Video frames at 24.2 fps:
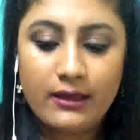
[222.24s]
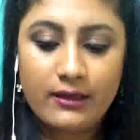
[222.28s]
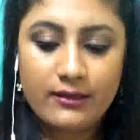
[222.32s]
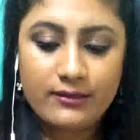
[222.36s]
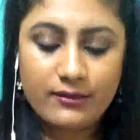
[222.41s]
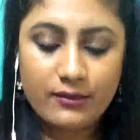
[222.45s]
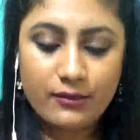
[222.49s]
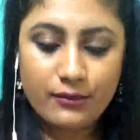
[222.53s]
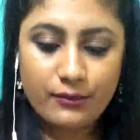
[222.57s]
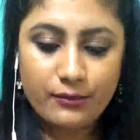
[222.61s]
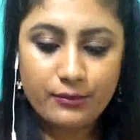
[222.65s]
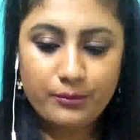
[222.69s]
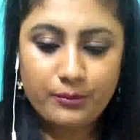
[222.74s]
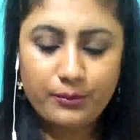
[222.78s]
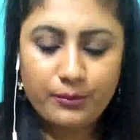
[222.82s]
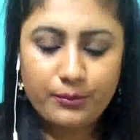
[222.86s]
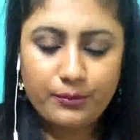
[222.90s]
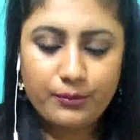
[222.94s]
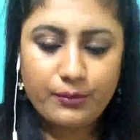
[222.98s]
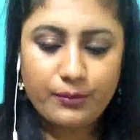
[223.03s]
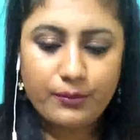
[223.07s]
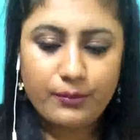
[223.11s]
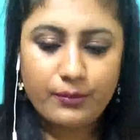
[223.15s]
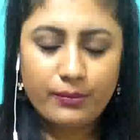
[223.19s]
So
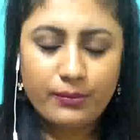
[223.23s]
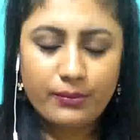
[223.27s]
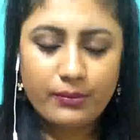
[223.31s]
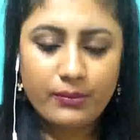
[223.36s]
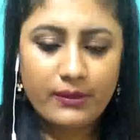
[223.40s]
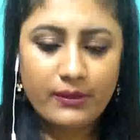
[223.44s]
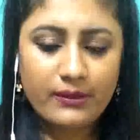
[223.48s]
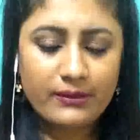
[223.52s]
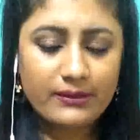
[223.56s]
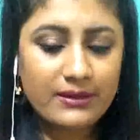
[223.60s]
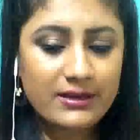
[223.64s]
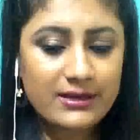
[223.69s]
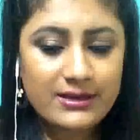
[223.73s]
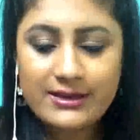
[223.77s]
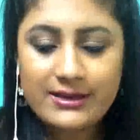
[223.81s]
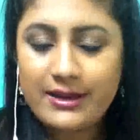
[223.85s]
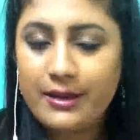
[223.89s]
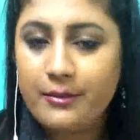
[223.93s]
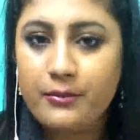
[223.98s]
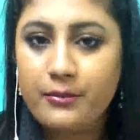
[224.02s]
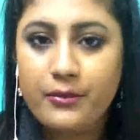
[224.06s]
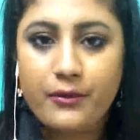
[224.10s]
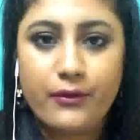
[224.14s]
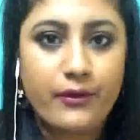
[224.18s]
this
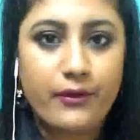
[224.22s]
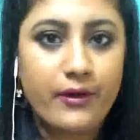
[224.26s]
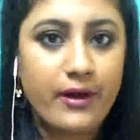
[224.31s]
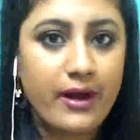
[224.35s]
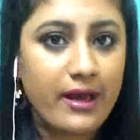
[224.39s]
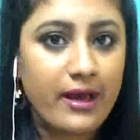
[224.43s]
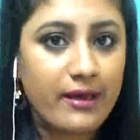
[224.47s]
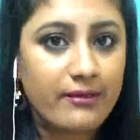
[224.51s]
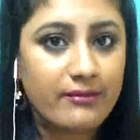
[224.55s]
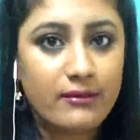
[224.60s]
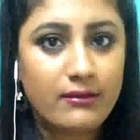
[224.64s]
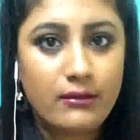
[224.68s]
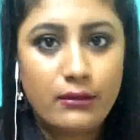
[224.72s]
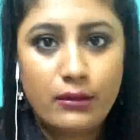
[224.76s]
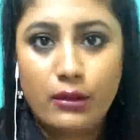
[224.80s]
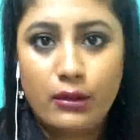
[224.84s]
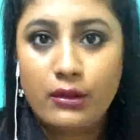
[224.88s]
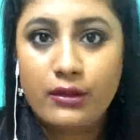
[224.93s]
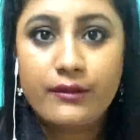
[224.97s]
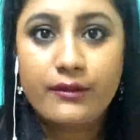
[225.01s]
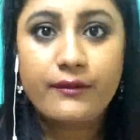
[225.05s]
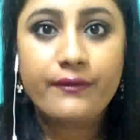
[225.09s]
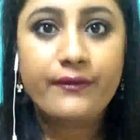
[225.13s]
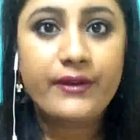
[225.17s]
number has a
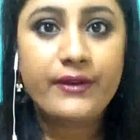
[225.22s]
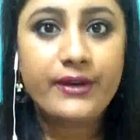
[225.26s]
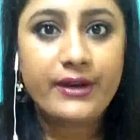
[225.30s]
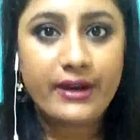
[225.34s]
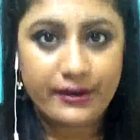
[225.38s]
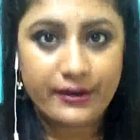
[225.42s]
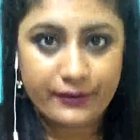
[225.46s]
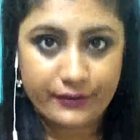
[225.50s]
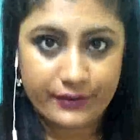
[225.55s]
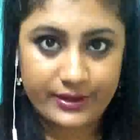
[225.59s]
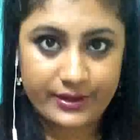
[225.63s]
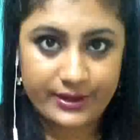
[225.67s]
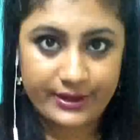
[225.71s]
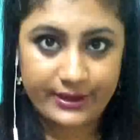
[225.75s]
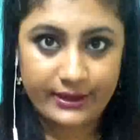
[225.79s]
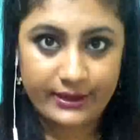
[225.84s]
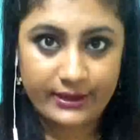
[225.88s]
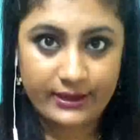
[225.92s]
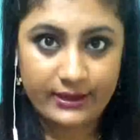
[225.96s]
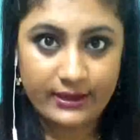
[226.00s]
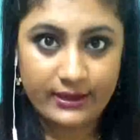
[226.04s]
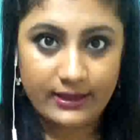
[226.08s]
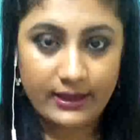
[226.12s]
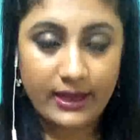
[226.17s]
lot of
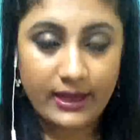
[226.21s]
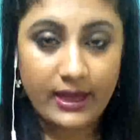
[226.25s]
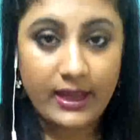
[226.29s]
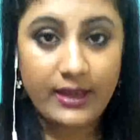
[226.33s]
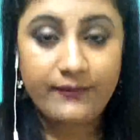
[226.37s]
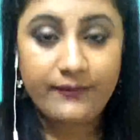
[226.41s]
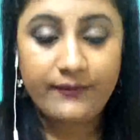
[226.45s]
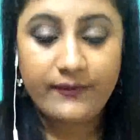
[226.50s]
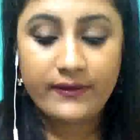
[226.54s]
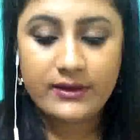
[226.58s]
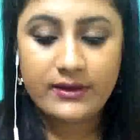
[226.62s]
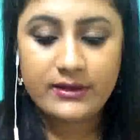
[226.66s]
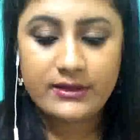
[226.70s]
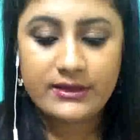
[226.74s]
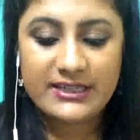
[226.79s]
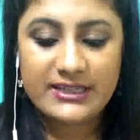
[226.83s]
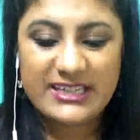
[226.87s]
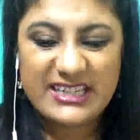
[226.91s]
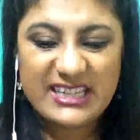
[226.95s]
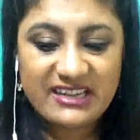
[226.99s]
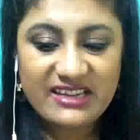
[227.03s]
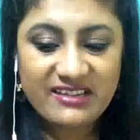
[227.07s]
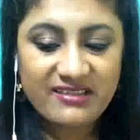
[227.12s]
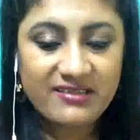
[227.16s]
integrity. If it
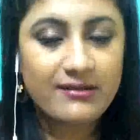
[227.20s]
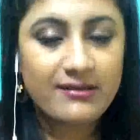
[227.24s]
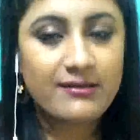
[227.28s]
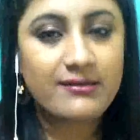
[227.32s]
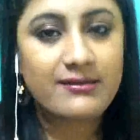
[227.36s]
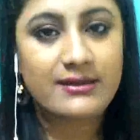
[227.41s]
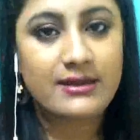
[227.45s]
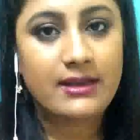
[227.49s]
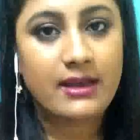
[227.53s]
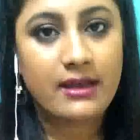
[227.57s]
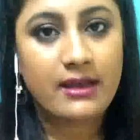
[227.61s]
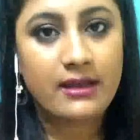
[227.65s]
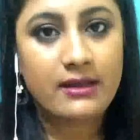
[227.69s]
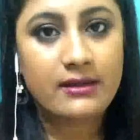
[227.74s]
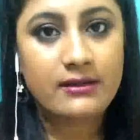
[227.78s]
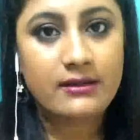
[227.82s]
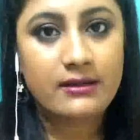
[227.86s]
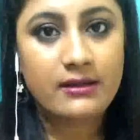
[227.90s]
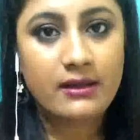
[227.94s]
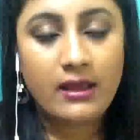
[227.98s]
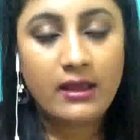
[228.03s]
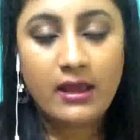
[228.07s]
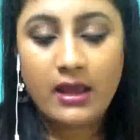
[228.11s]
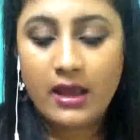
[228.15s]
takes a
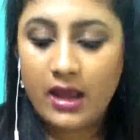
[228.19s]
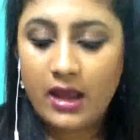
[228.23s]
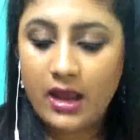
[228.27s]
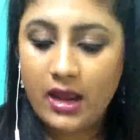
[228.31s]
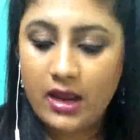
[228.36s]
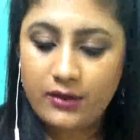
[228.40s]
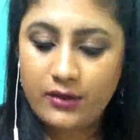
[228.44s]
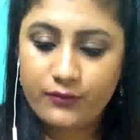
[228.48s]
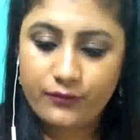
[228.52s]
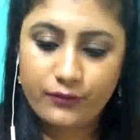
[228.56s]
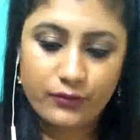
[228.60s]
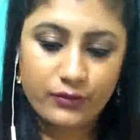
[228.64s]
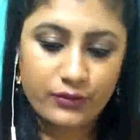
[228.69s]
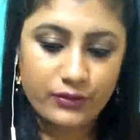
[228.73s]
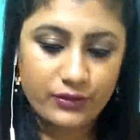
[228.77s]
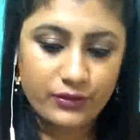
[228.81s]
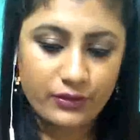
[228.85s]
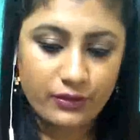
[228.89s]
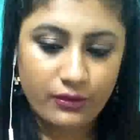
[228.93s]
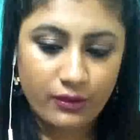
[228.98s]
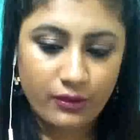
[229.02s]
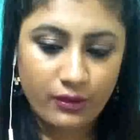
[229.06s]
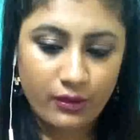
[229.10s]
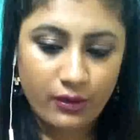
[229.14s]
stand, it would
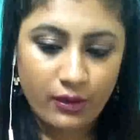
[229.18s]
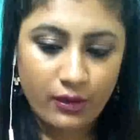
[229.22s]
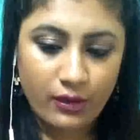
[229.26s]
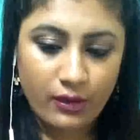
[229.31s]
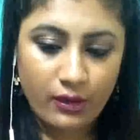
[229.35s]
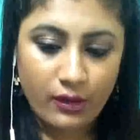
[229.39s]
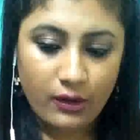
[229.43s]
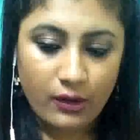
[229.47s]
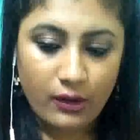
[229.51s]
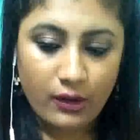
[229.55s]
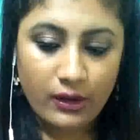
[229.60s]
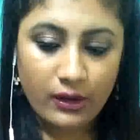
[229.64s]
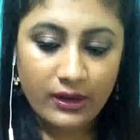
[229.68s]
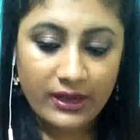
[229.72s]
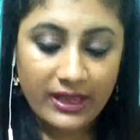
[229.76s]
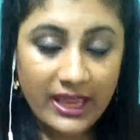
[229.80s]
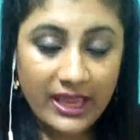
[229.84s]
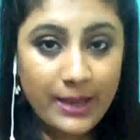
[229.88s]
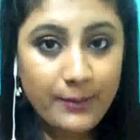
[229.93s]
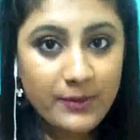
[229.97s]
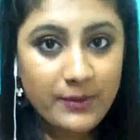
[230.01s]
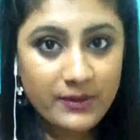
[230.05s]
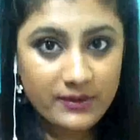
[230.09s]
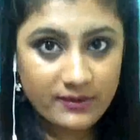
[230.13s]

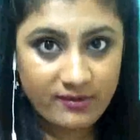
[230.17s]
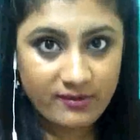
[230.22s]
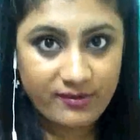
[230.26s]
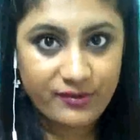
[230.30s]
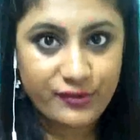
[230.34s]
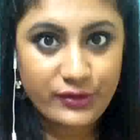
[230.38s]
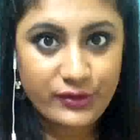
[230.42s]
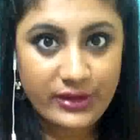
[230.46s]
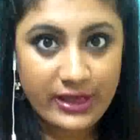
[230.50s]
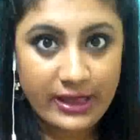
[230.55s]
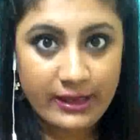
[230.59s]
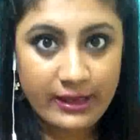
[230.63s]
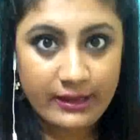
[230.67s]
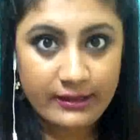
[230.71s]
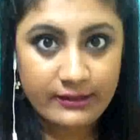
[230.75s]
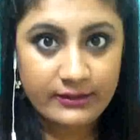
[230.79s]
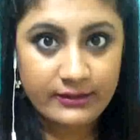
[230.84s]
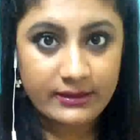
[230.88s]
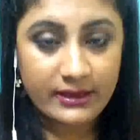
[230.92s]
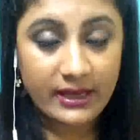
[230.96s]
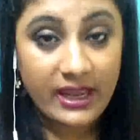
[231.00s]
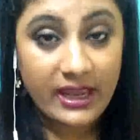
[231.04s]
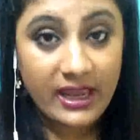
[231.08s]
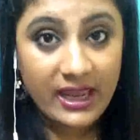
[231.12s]
keep its
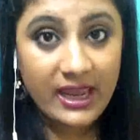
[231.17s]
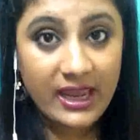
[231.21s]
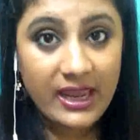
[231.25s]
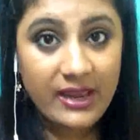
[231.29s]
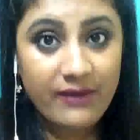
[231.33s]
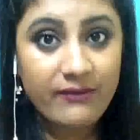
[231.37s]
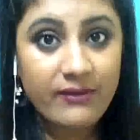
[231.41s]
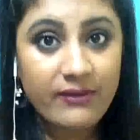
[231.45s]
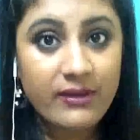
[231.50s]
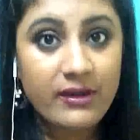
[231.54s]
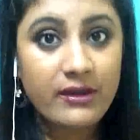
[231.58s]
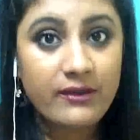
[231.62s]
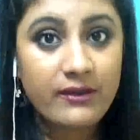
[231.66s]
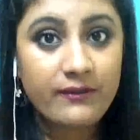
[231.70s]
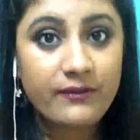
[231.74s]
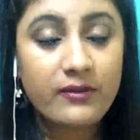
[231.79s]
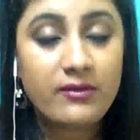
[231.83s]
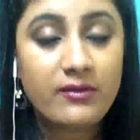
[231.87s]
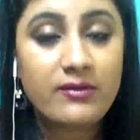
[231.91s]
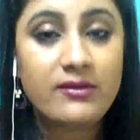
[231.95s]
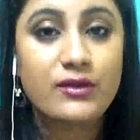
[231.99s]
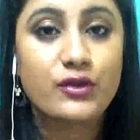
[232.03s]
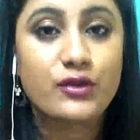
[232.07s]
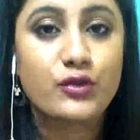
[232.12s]
stand even if
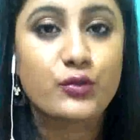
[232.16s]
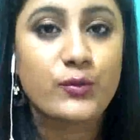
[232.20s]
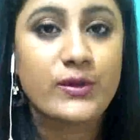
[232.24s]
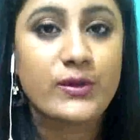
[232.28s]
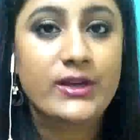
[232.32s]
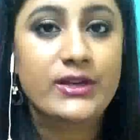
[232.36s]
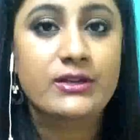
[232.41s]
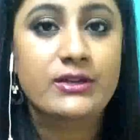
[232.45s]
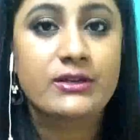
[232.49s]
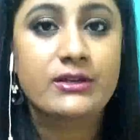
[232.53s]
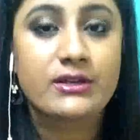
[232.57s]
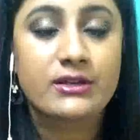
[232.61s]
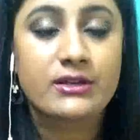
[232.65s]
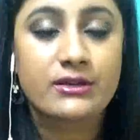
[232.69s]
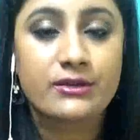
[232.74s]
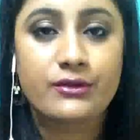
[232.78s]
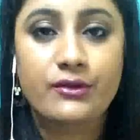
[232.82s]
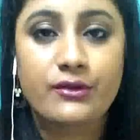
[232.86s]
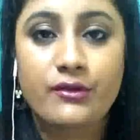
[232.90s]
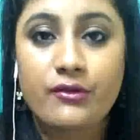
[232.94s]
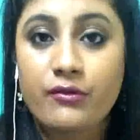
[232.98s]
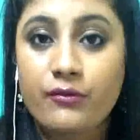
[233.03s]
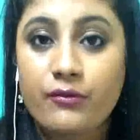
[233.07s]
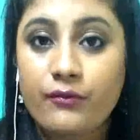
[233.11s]
the situation
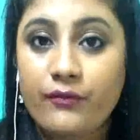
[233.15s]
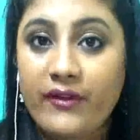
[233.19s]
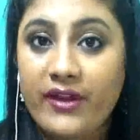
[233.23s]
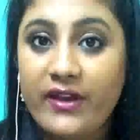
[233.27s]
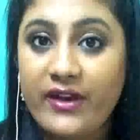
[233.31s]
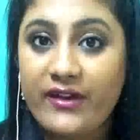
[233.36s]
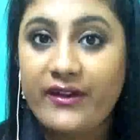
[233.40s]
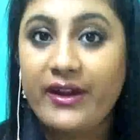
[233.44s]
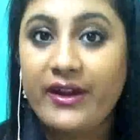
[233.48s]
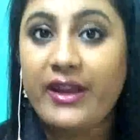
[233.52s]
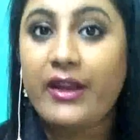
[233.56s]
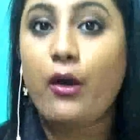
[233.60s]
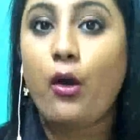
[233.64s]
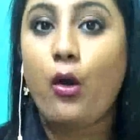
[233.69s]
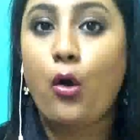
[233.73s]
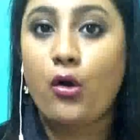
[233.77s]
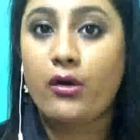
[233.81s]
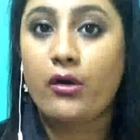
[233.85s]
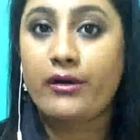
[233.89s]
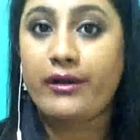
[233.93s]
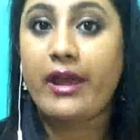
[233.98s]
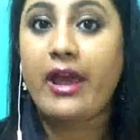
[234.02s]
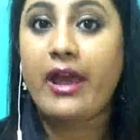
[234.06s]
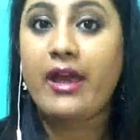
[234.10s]
turns very
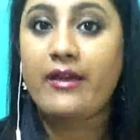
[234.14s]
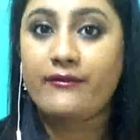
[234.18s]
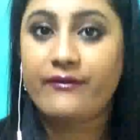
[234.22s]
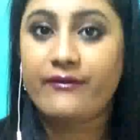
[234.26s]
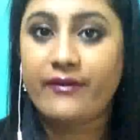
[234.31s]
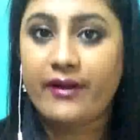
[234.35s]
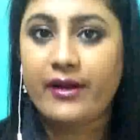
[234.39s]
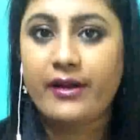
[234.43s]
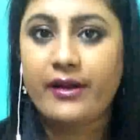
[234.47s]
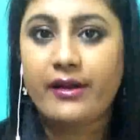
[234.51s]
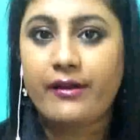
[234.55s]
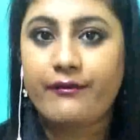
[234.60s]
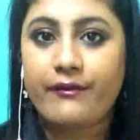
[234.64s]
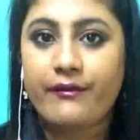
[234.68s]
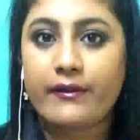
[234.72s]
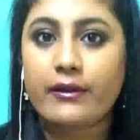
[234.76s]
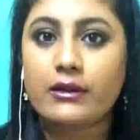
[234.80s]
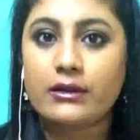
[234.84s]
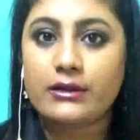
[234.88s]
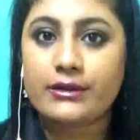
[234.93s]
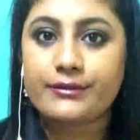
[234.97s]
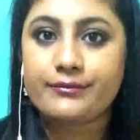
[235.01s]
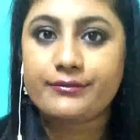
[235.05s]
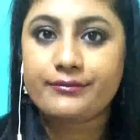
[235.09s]
odd and very
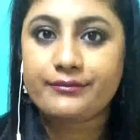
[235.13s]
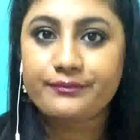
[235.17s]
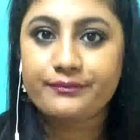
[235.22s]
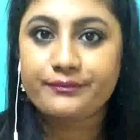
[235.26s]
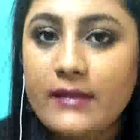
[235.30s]
difficult.